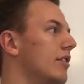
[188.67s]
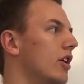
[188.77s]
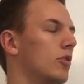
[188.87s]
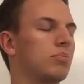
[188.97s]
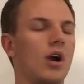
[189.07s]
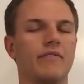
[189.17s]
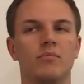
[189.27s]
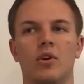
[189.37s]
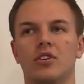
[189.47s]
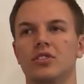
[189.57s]
Then our
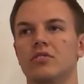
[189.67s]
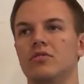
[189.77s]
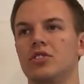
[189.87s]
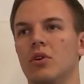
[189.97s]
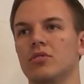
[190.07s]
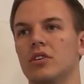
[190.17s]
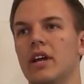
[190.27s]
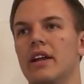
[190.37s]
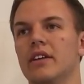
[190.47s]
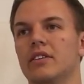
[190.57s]
profit margin shows our
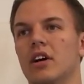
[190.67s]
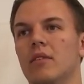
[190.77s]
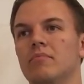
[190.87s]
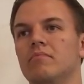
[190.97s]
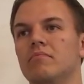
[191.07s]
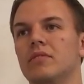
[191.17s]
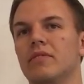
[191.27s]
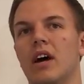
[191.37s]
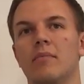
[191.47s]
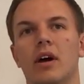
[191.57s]
net income
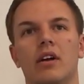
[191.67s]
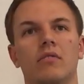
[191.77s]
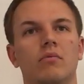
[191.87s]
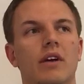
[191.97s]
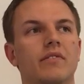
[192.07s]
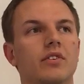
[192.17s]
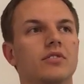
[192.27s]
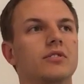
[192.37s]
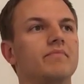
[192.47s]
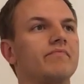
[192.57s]
divided by our
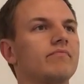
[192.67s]
revenues